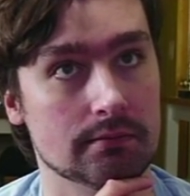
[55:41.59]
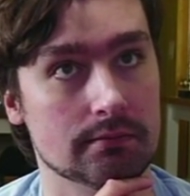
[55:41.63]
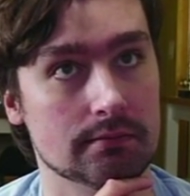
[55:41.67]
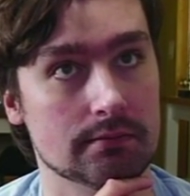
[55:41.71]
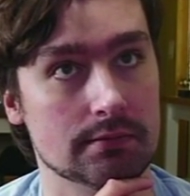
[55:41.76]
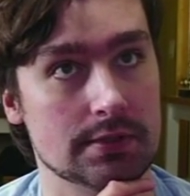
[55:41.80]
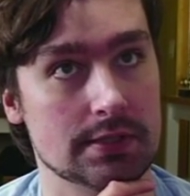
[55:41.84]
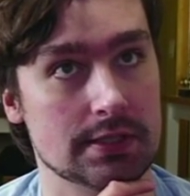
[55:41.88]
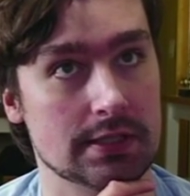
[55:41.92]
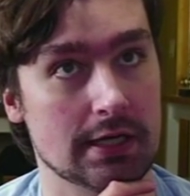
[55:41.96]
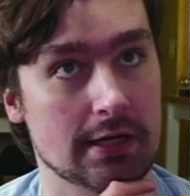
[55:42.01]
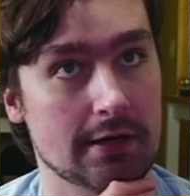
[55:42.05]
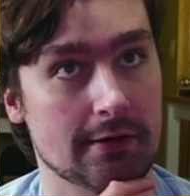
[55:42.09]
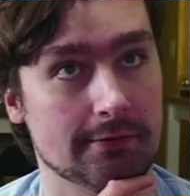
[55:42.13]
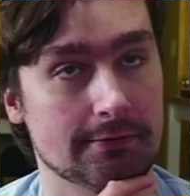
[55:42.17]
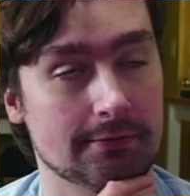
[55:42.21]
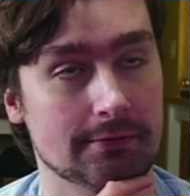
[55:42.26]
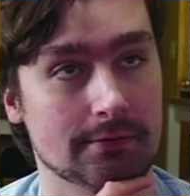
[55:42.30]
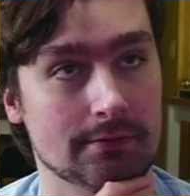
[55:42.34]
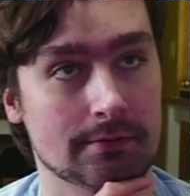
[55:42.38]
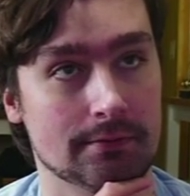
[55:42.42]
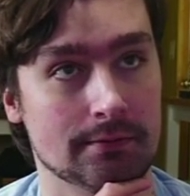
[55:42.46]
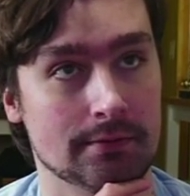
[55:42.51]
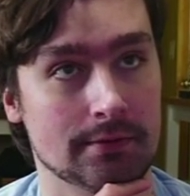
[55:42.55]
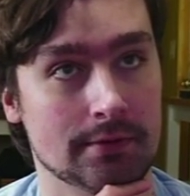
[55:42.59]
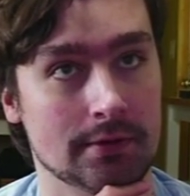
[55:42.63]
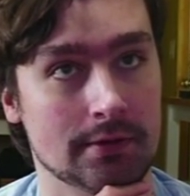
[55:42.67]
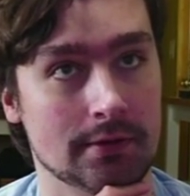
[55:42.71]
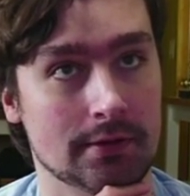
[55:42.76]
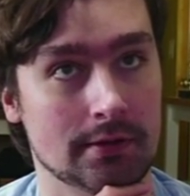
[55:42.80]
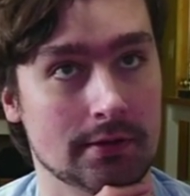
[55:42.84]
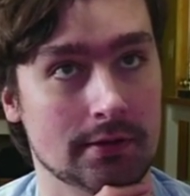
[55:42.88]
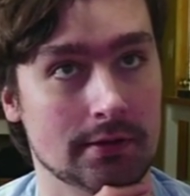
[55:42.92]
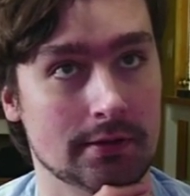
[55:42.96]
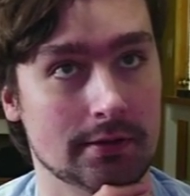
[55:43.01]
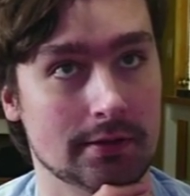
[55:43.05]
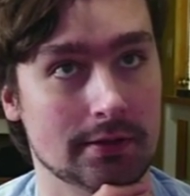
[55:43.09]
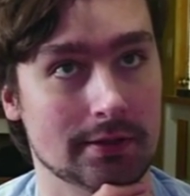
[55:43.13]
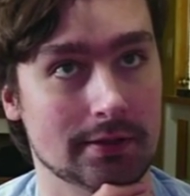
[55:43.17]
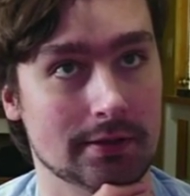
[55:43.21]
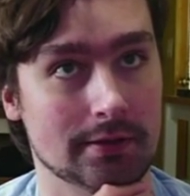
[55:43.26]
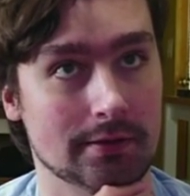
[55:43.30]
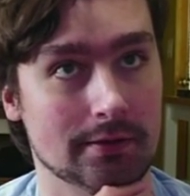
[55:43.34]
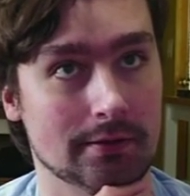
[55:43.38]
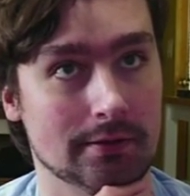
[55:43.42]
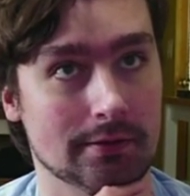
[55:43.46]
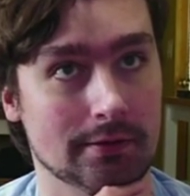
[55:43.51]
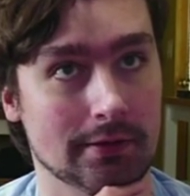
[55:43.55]
stuff
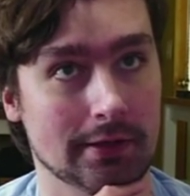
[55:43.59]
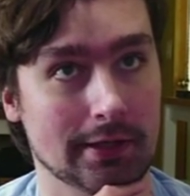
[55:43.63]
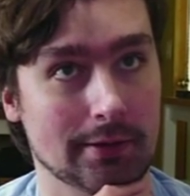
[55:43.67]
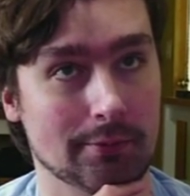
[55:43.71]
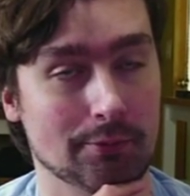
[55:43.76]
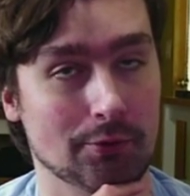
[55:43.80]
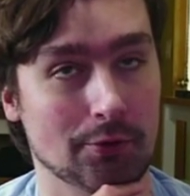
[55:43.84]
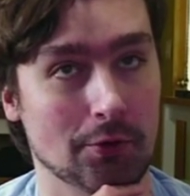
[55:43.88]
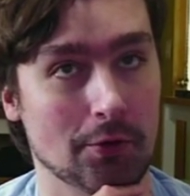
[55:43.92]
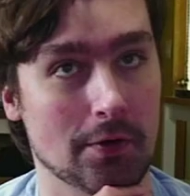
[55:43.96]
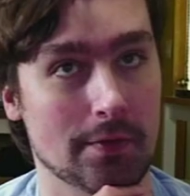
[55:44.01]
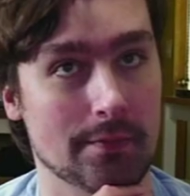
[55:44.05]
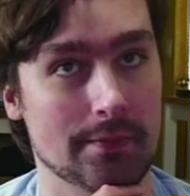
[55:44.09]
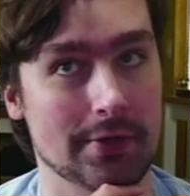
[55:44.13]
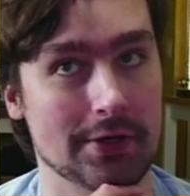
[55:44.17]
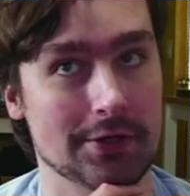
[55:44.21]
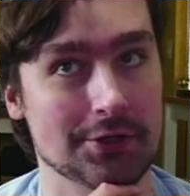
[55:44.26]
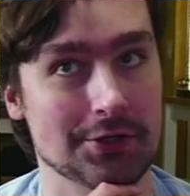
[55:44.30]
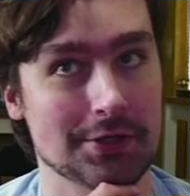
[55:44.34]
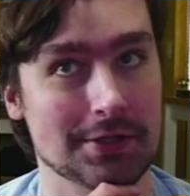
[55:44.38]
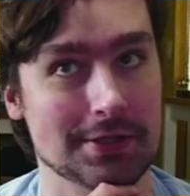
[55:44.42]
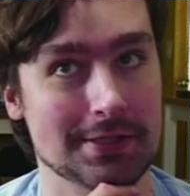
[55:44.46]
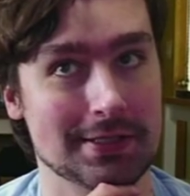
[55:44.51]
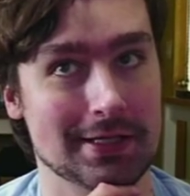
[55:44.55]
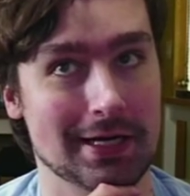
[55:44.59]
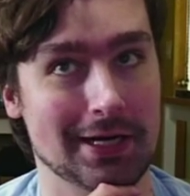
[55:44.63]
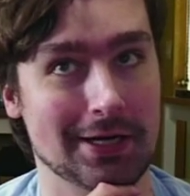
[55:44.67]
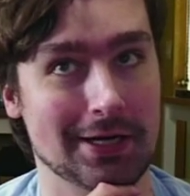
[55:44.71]
like prohibition style